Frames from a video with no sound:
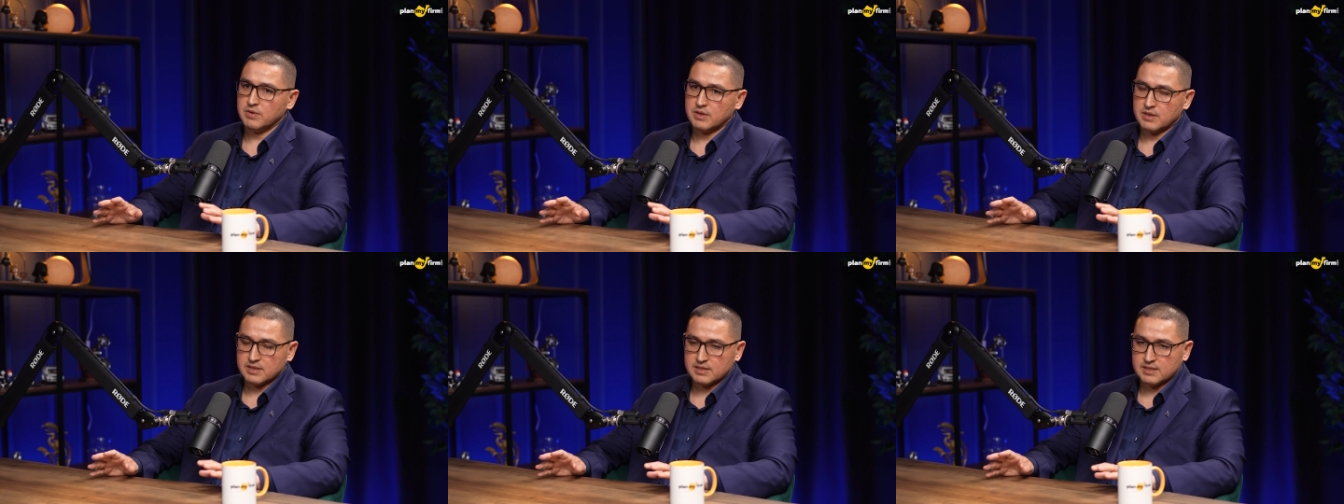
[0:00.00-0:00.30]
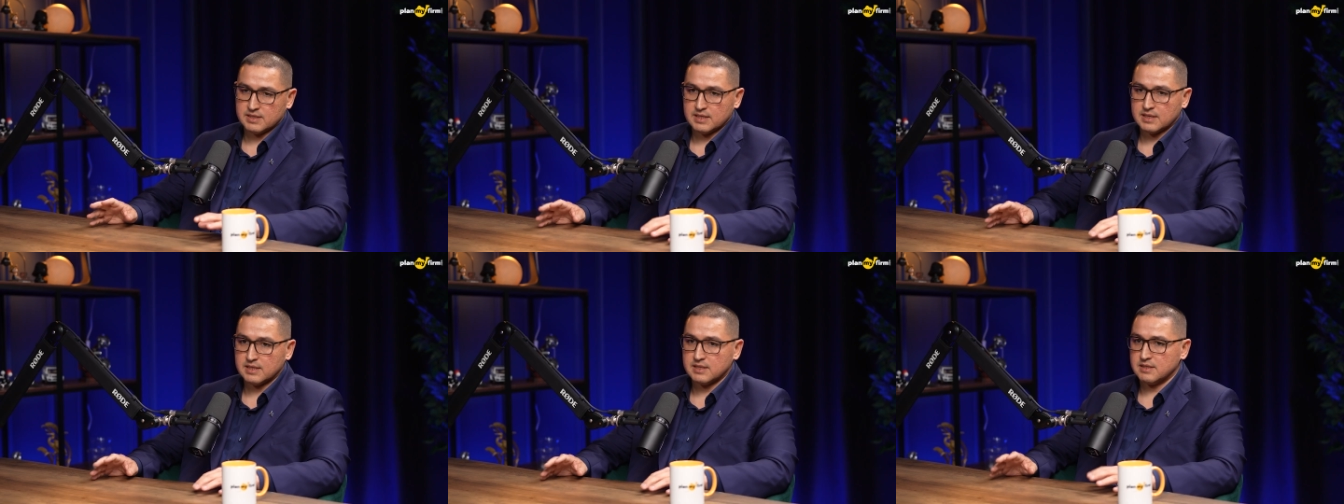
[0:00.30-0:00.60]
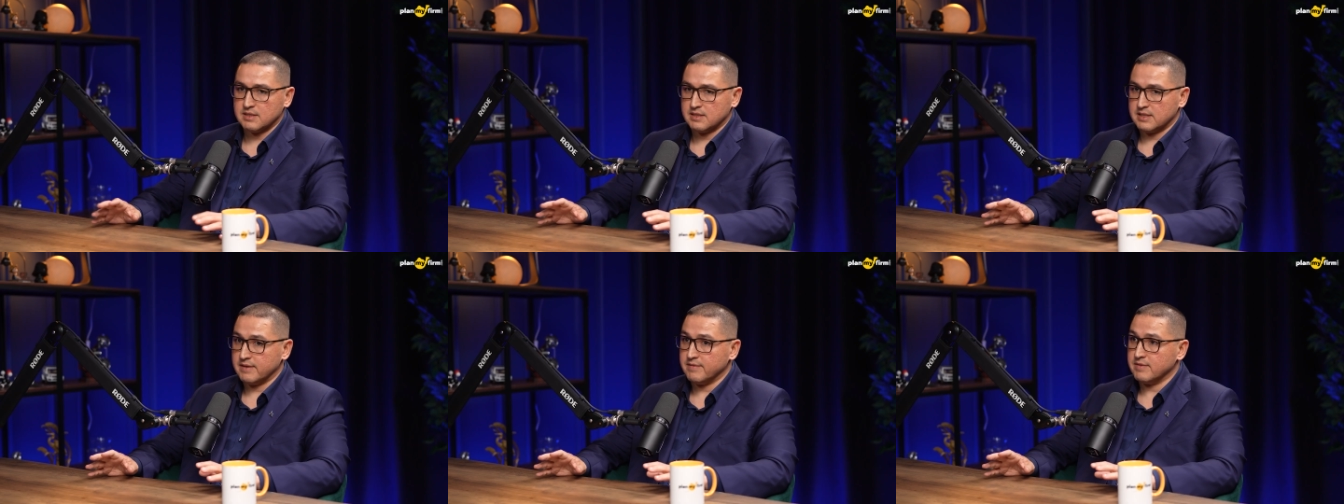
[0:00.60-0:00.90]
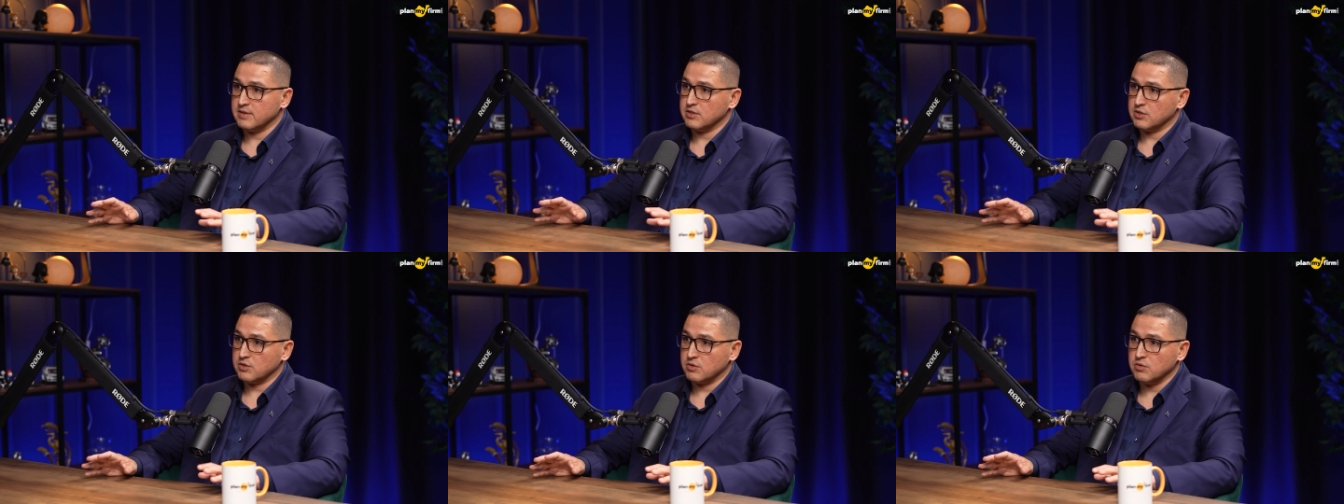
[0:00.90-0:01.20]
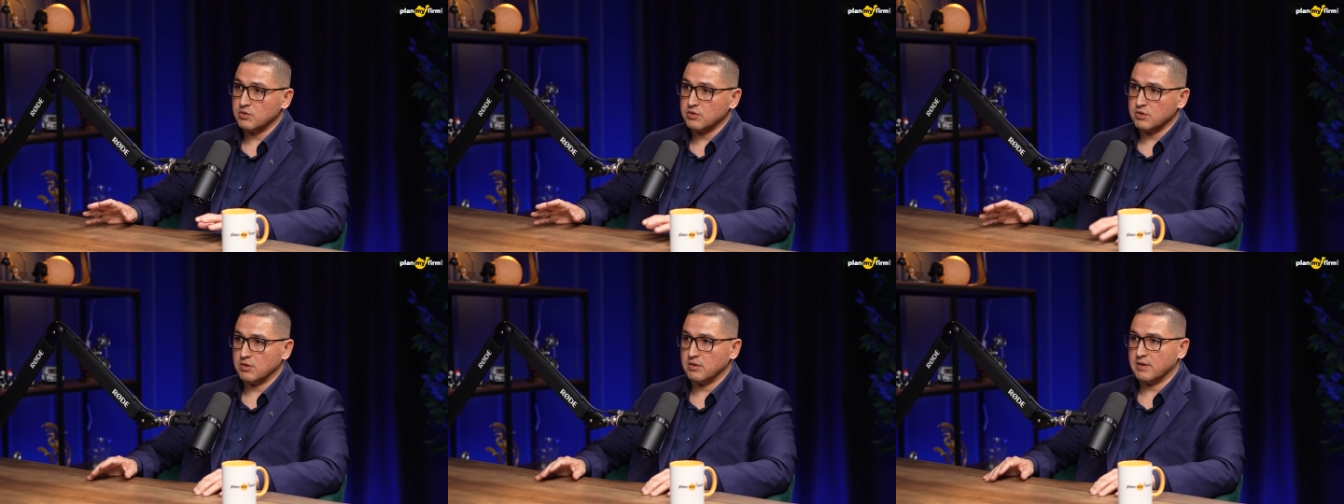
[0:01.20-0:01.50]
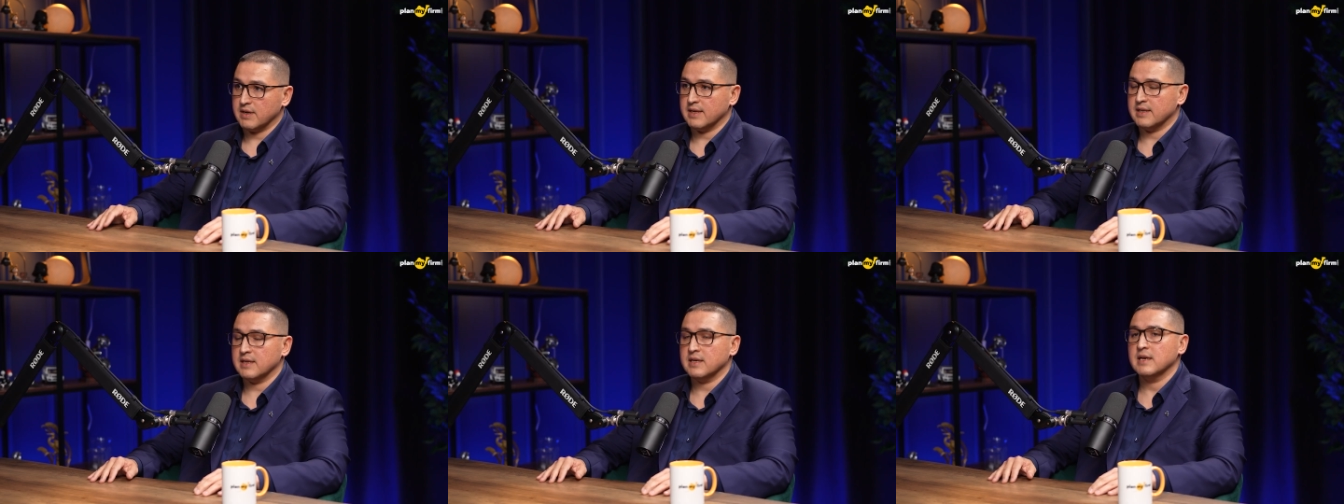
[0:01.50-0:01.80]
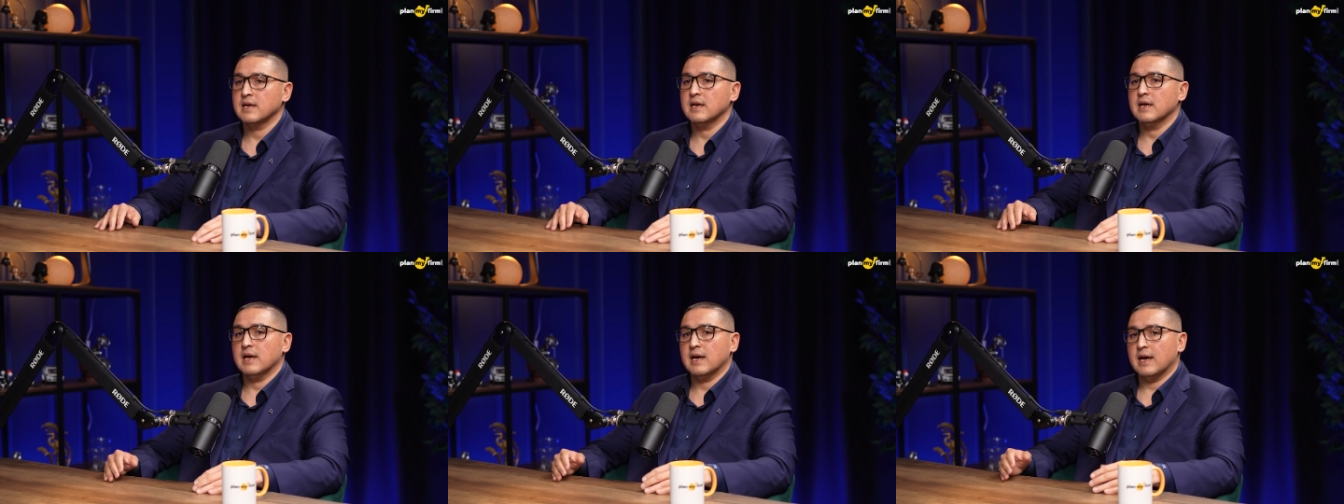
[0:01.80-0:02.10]
There are 6-7 schools already,
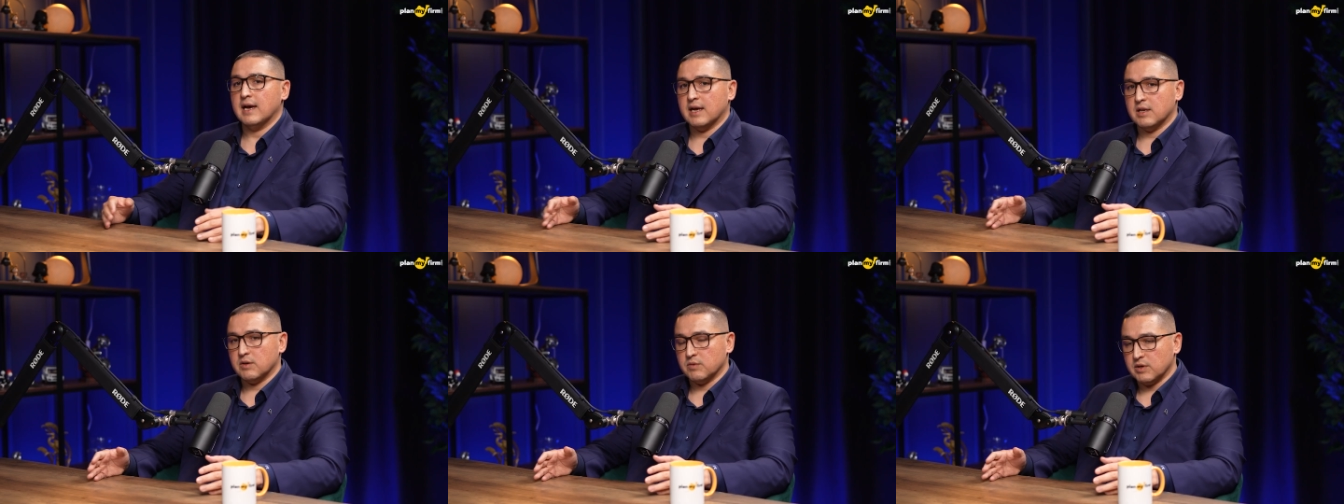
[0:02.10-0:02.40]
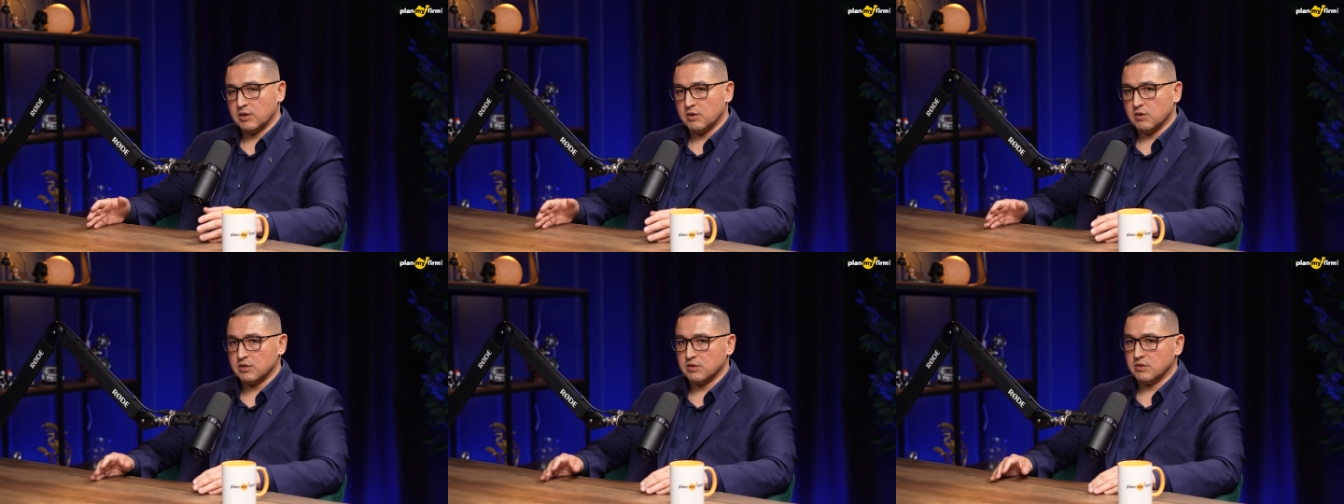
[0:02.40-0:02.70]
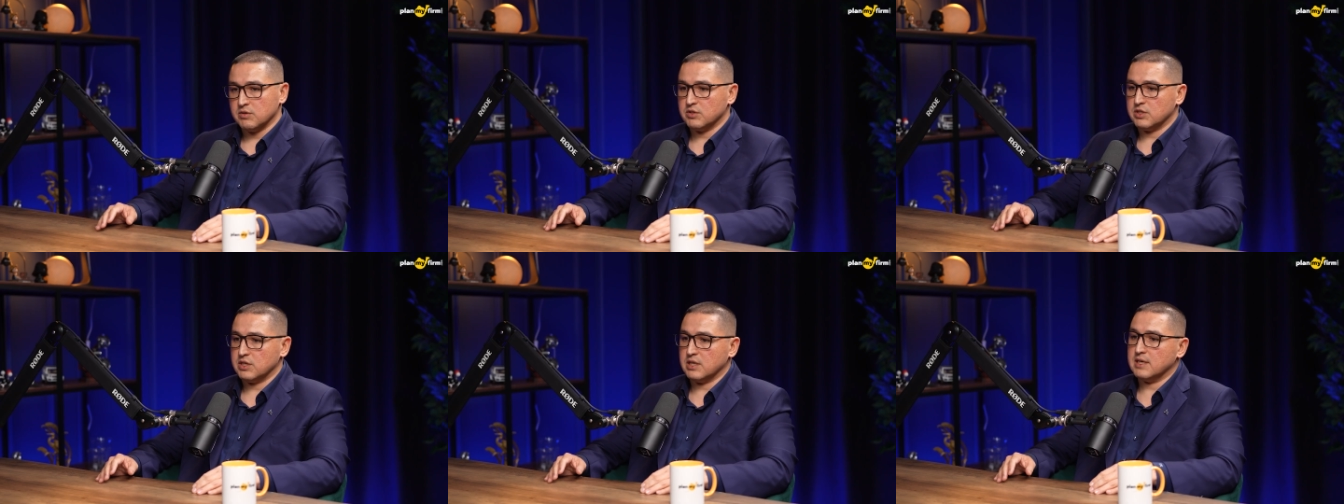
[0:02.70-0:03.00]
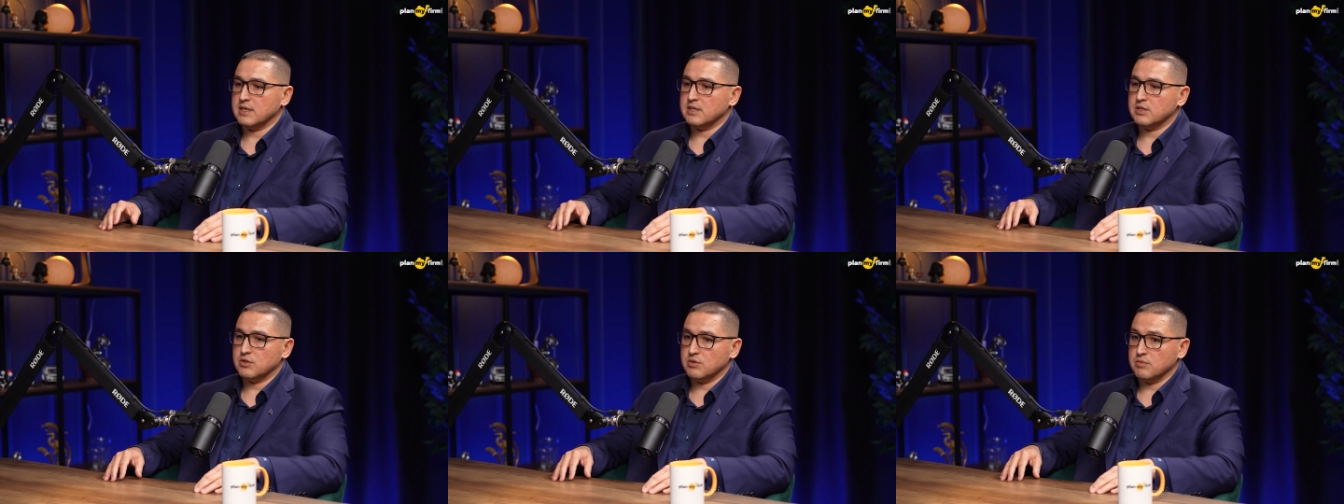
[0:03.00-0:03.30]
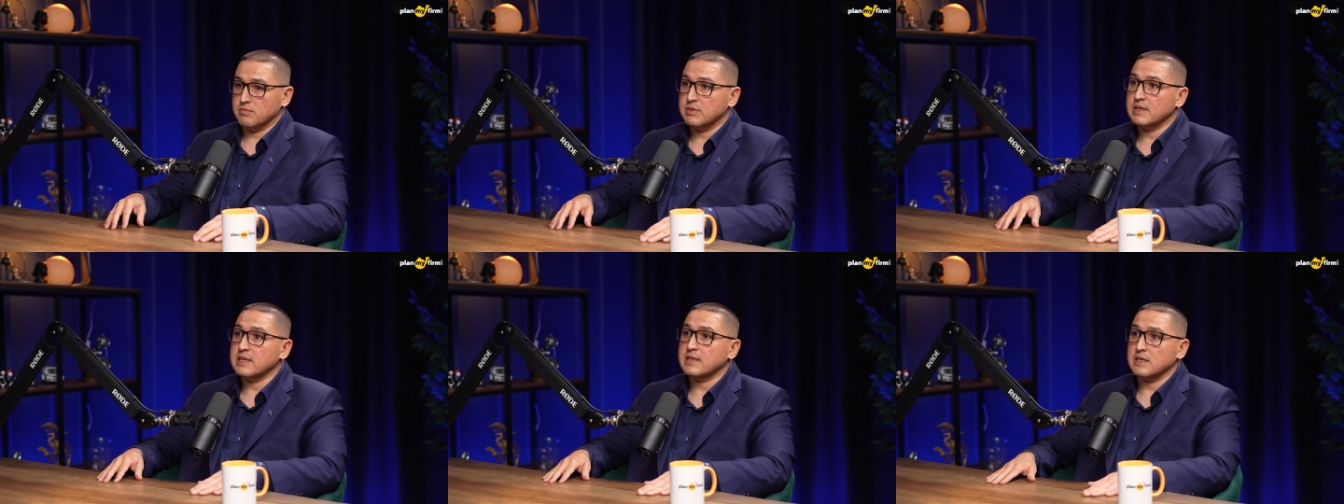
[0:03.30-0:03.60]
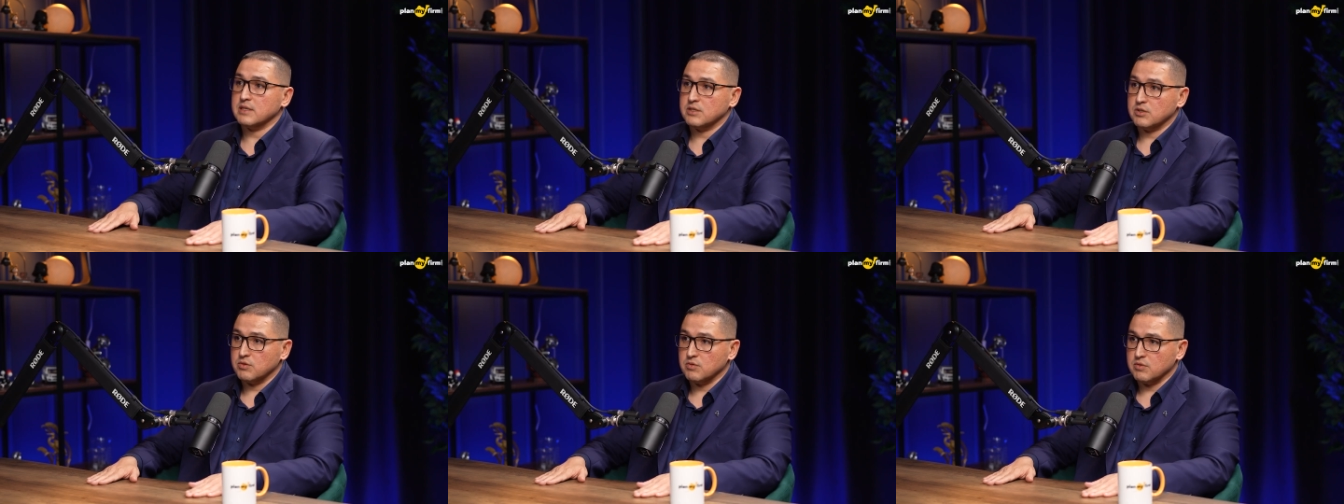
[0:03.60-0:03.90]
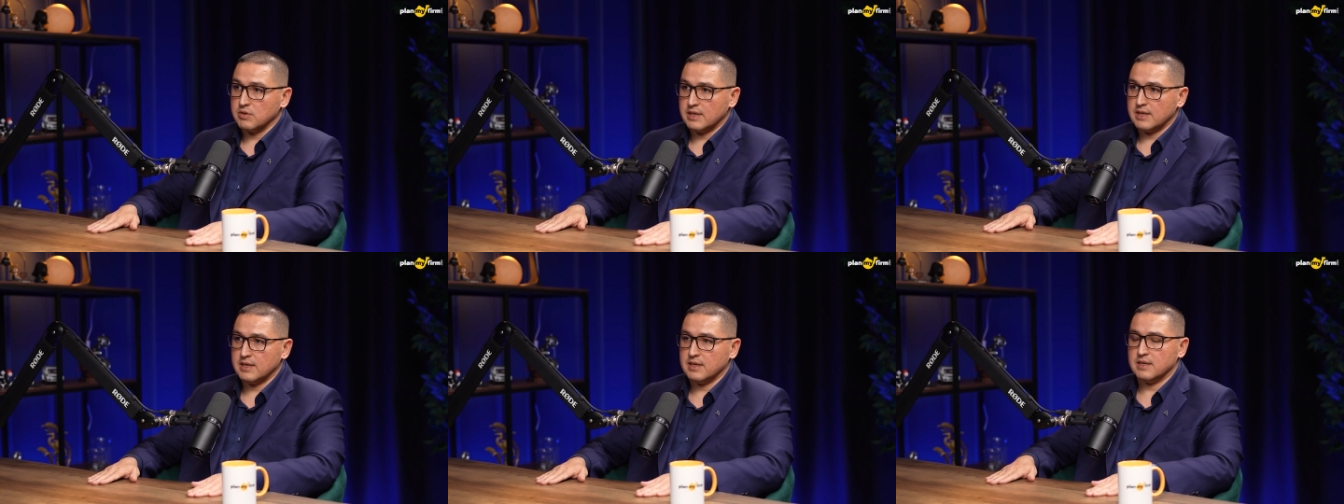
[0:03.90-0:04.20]
and we got on shares to bring a school
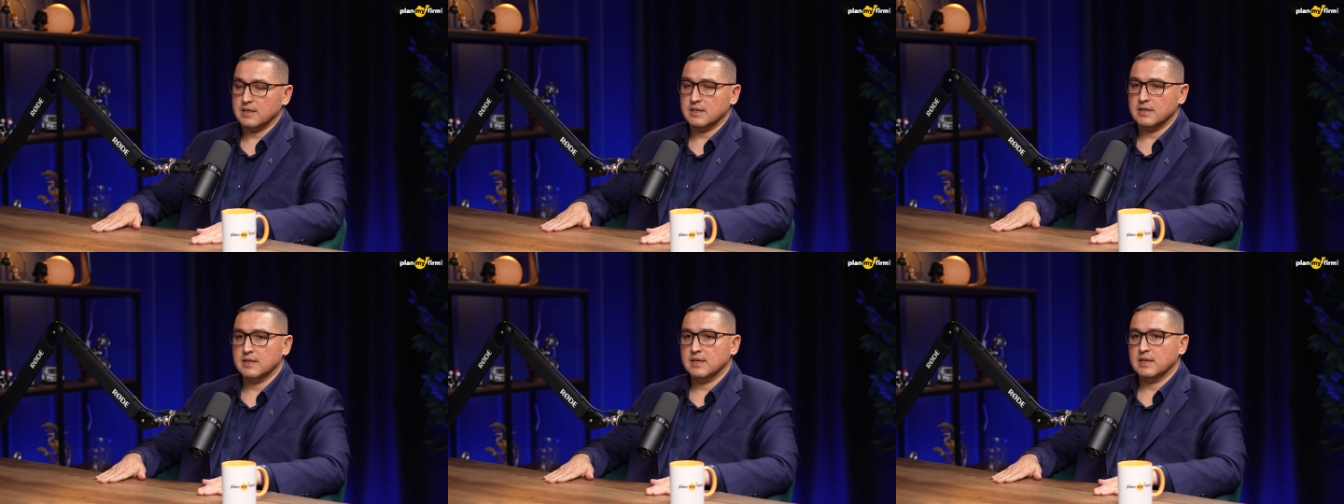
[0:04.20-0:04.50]
here.